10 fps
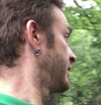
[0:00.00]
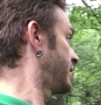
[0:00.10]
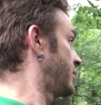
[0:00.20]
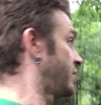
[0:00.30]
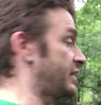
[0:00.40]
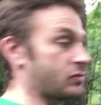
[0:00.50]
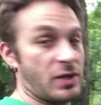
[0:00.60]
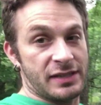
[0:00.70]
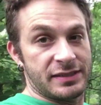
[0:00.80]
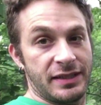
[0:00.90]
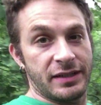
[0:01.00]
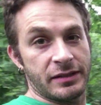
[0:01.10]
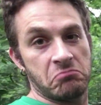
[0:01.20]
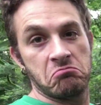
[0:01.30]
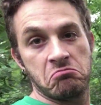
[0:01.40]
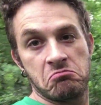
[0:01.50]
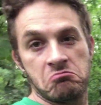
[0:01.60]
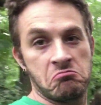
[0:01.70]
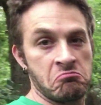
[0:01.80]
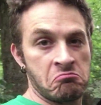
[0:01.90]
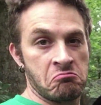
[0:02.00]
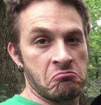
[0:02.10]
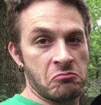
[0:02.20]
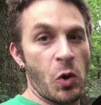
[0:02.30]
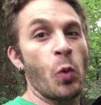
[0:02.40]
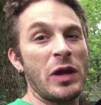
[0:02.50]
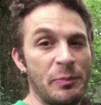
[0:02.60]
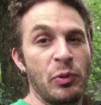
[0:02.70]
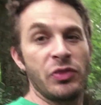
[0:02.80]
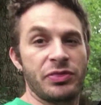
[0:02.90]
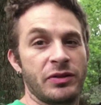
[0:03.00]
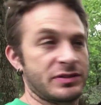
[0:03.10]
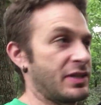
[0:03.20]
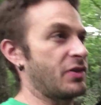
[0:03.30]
You know, these rocks here, we put those there.